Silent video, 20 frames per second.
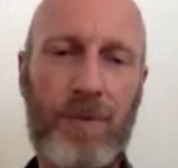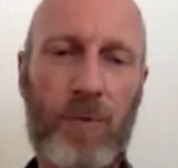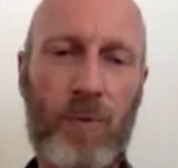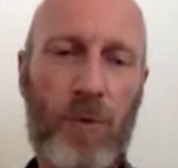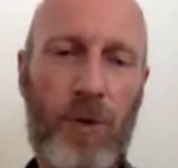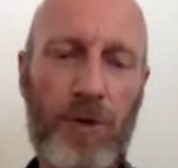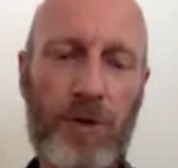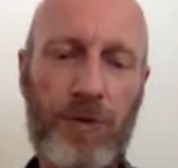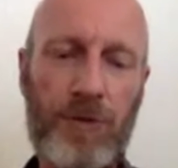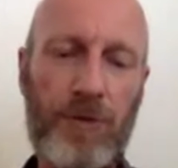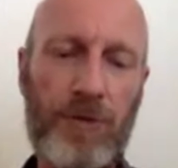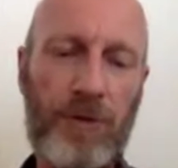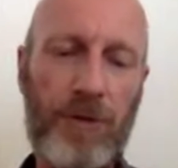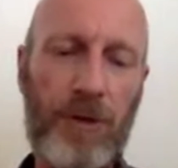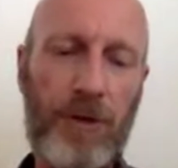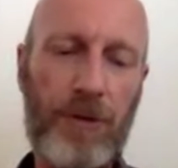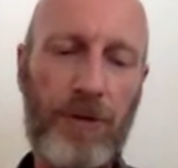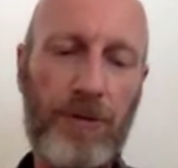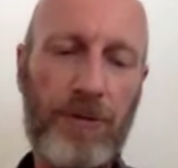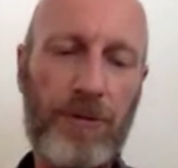What,
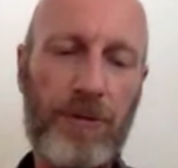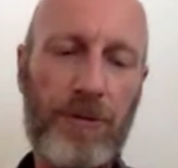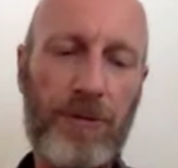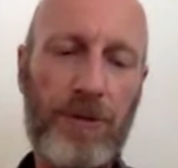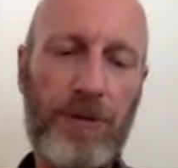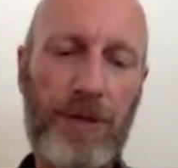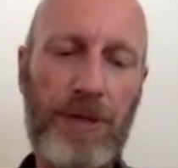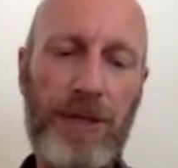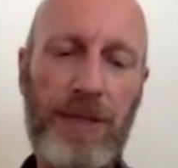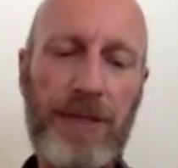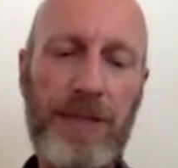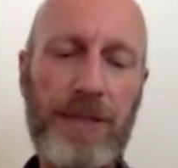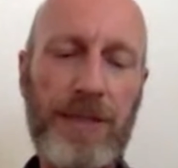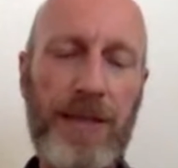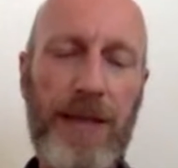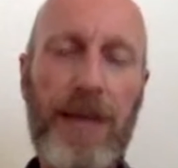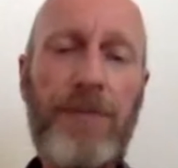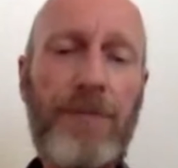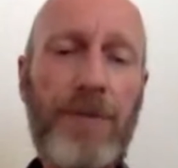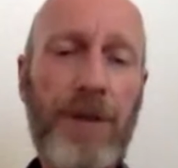though,
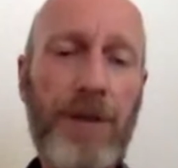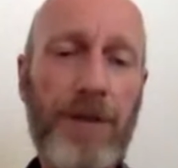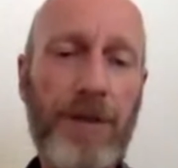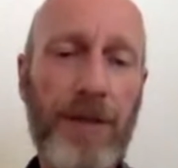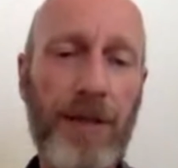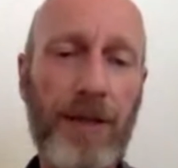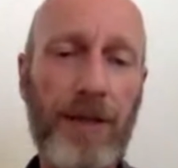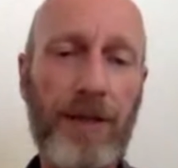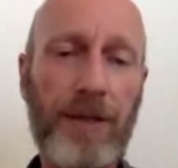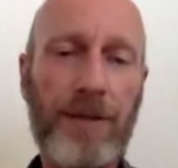is everything?